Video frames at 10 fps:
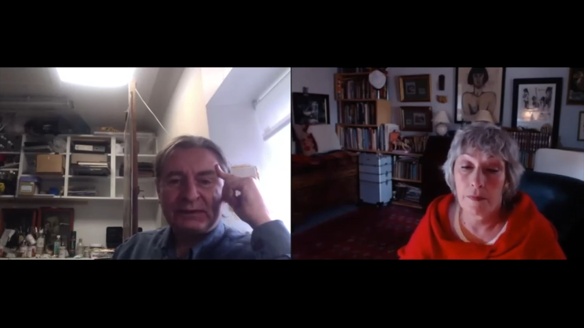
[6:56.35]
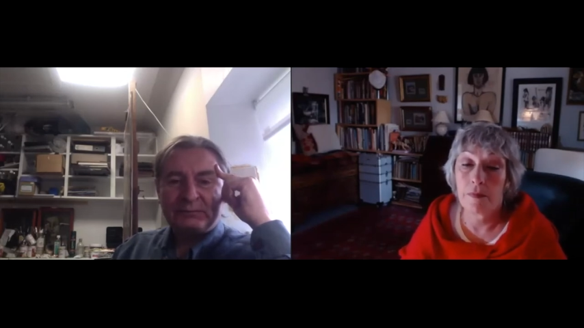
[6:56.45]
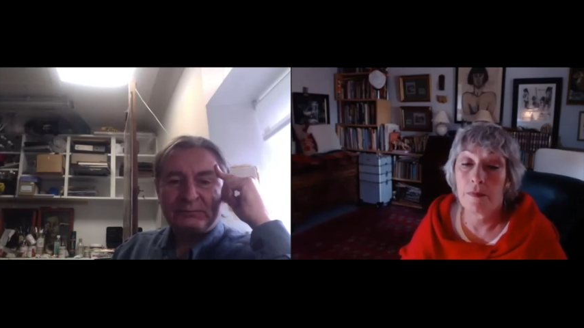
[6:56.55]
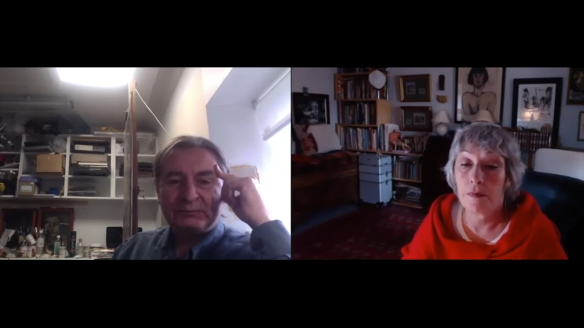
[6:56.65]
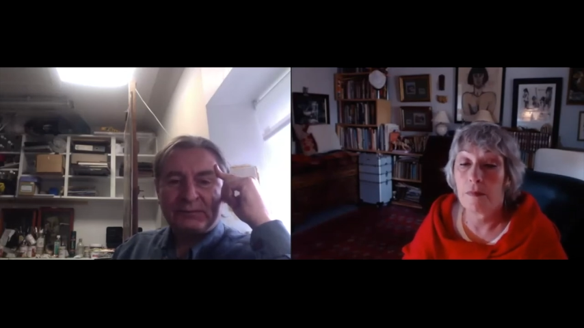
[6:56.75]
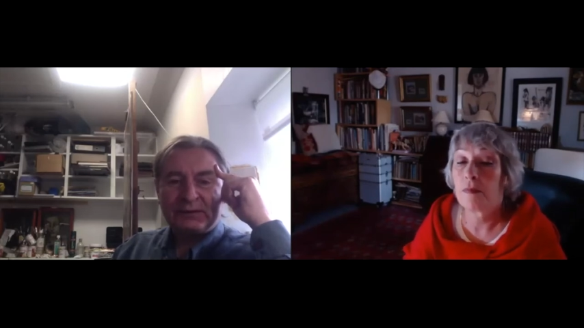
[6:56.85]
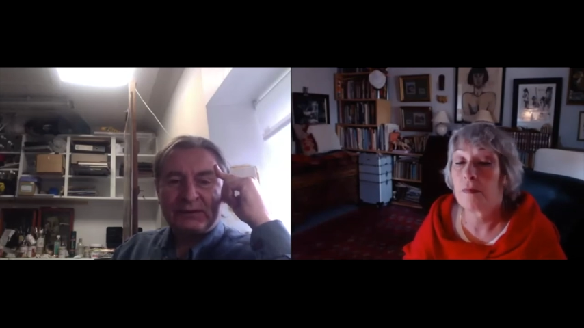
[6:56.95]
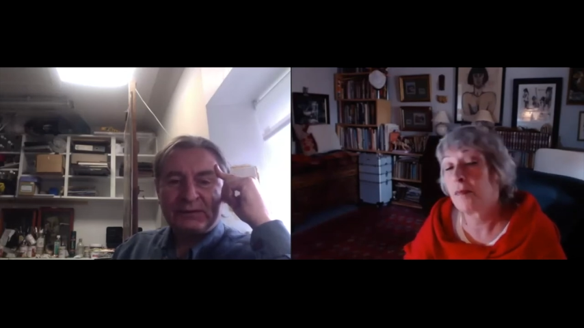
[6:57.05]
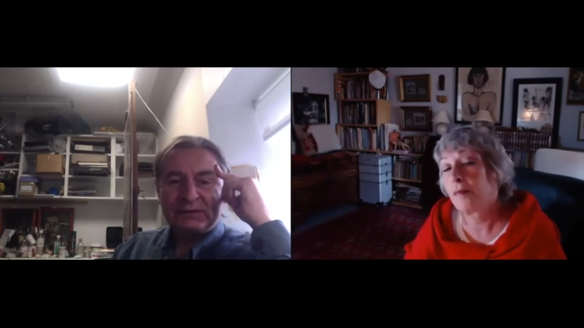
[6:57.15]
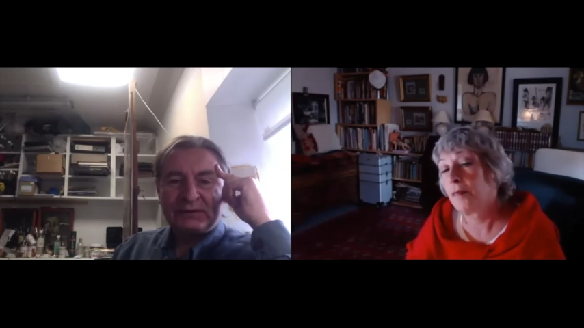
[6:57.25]
Speaker 1: um,
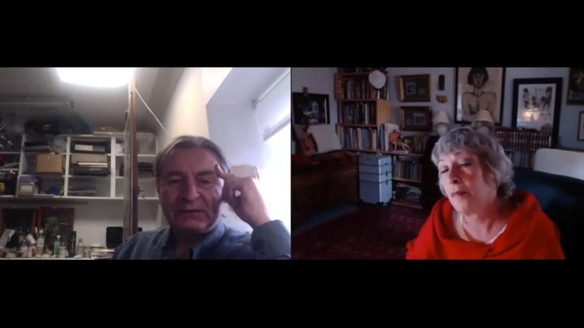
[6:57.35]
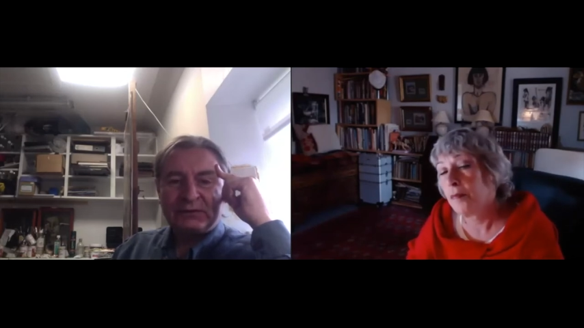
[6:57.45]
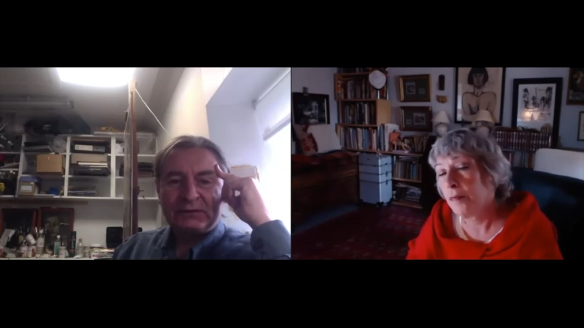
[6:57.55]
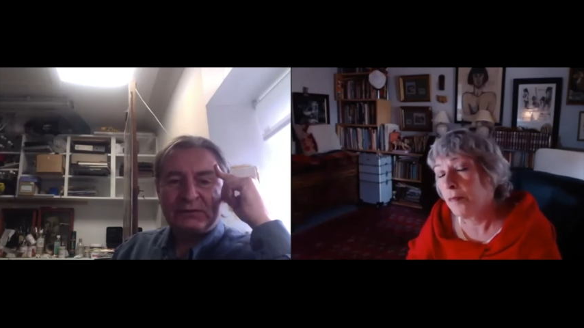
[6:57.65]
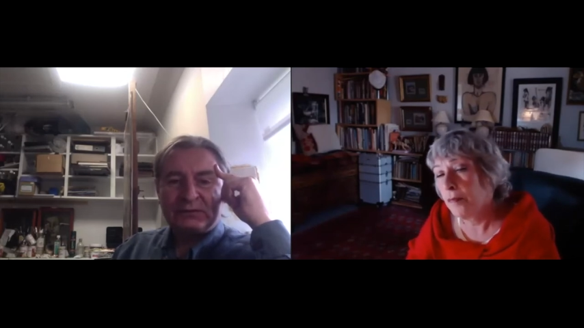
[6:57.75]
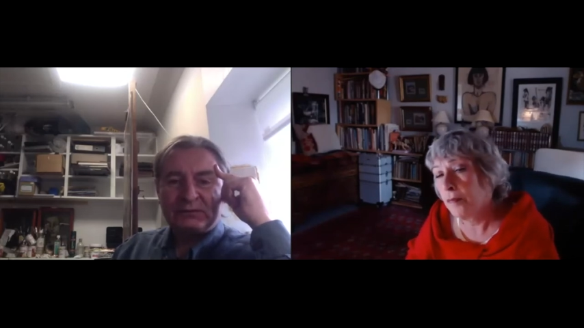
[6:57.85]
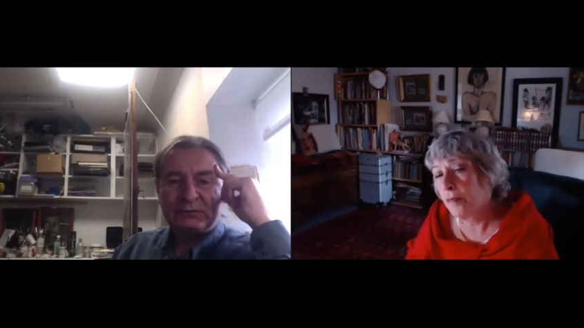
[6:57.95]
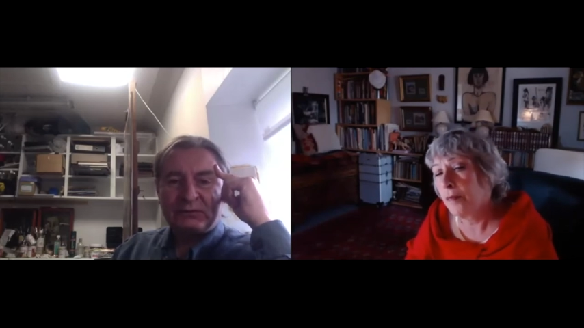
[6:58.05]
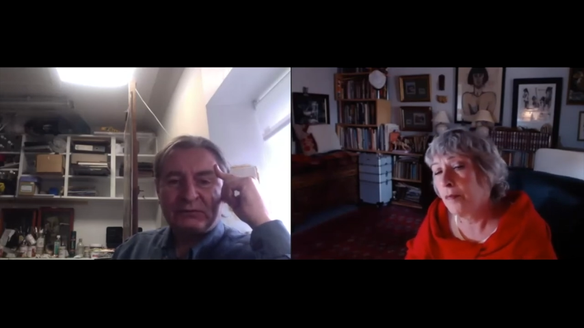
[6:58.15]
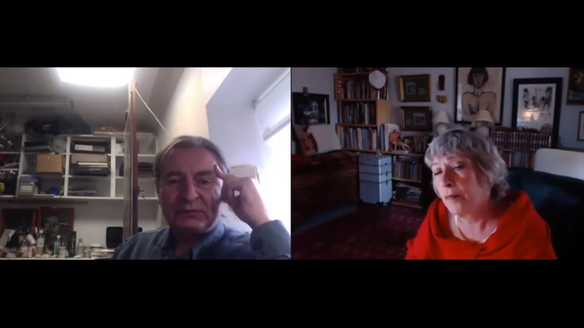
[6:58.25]
you know,
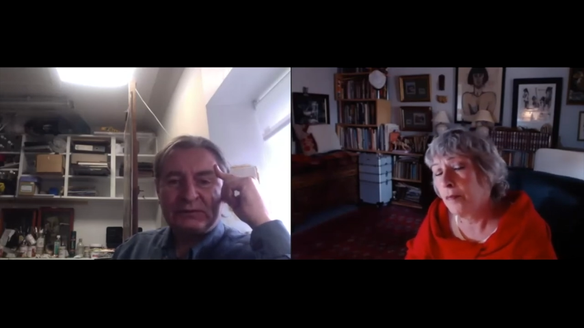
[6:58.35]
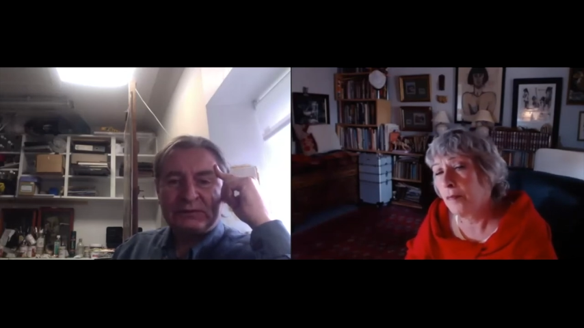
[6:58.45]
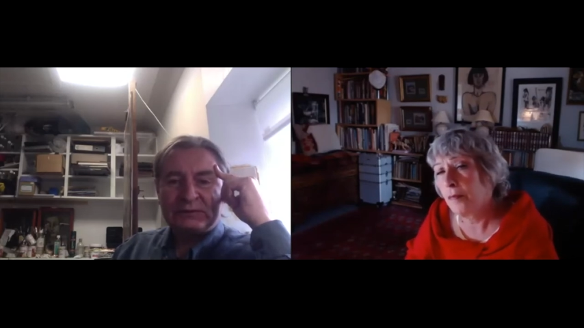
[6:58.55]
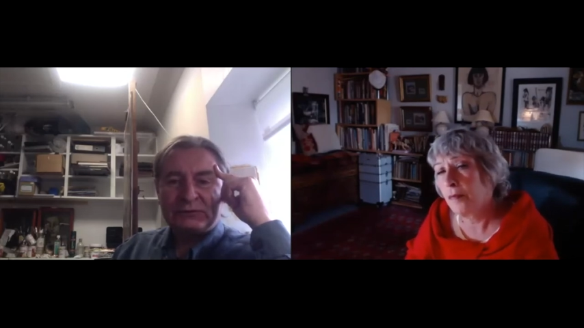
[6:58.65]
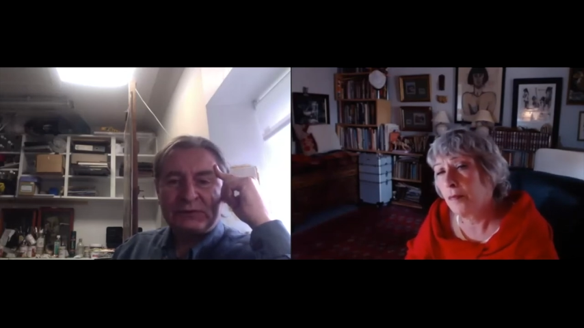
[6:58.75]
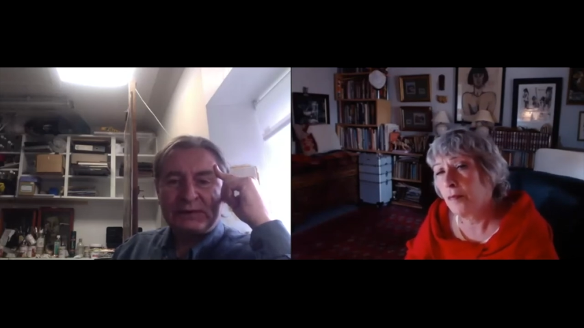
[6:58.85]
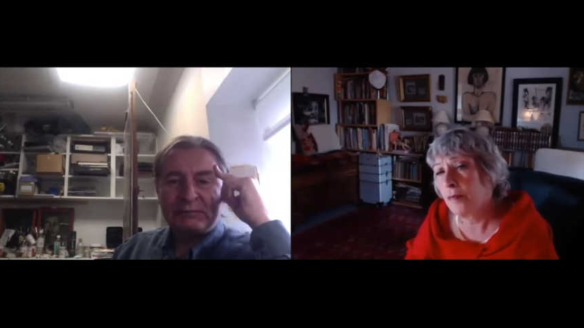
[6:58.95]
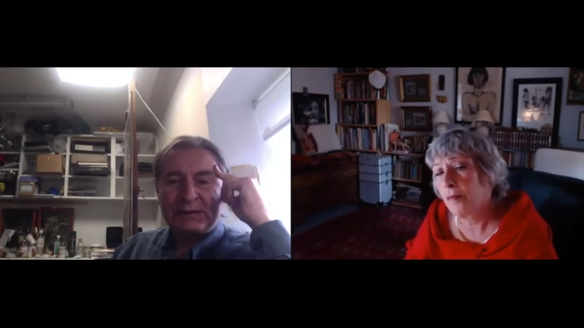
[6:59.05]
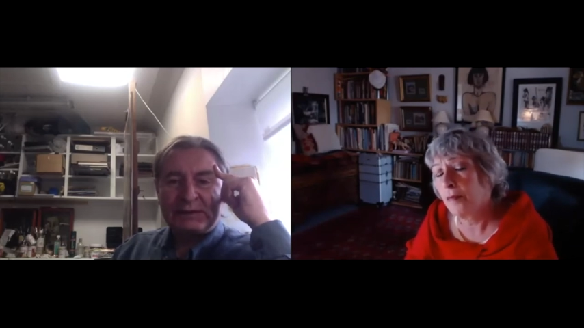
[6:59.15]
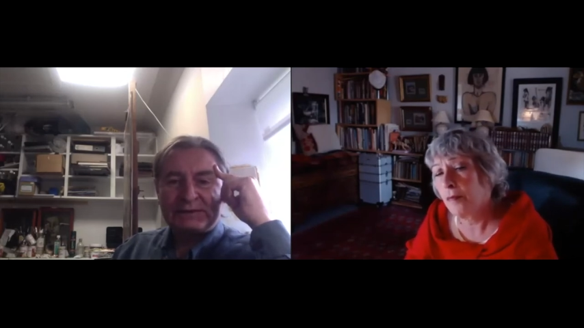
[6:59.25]
it's really
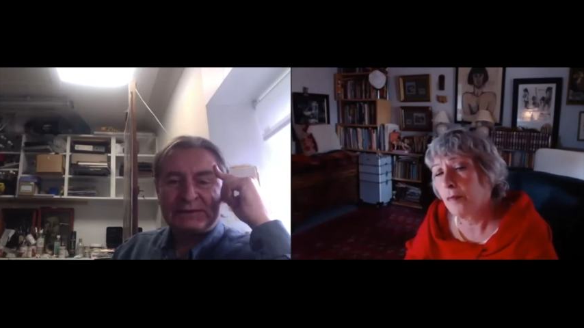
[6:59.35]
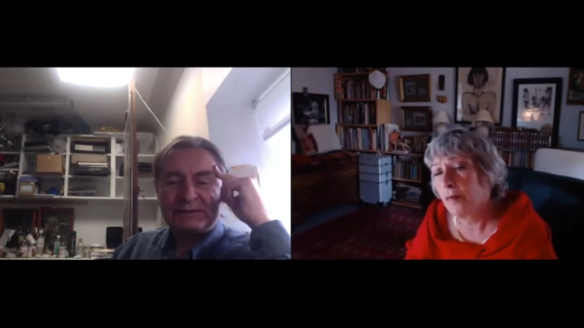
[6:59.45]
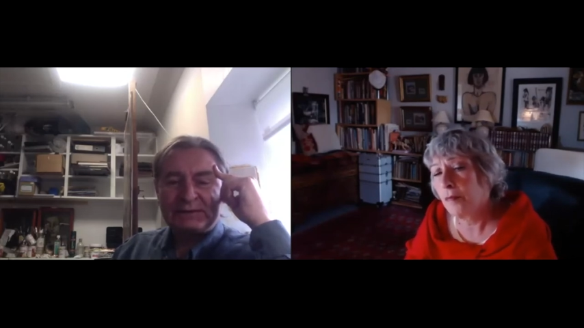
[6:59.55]
amazing.